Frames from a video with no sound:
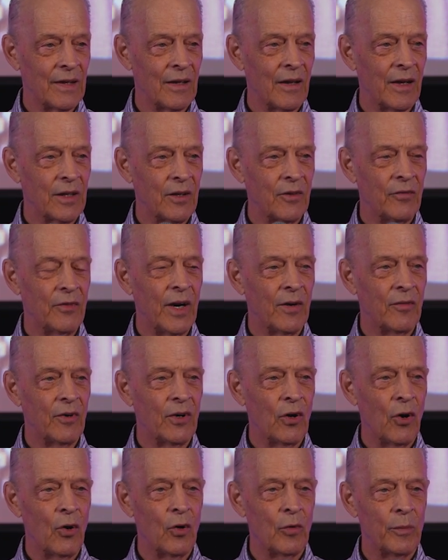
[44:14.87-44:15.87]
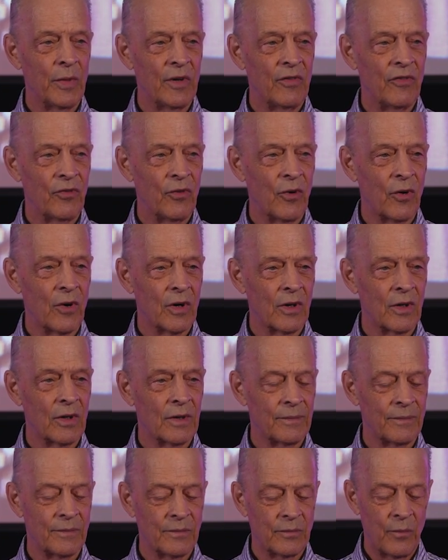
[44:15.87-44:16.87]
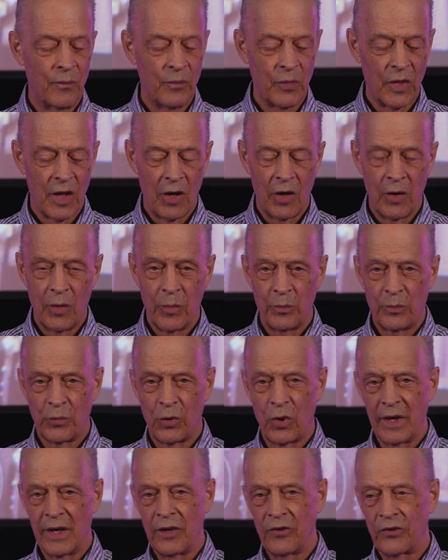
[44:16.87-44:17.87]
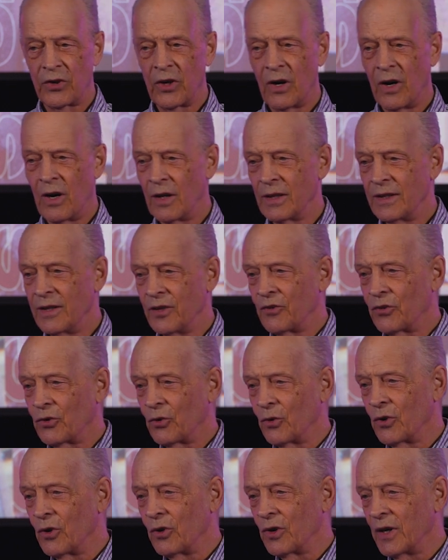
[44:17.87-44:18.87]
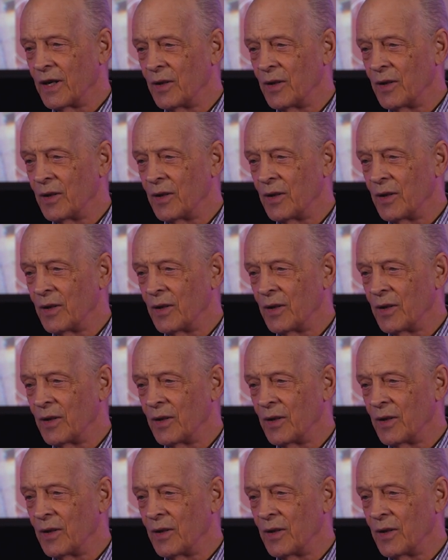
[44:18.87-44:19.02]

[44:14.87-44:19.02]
like you've never known before. Praise God. He's so good.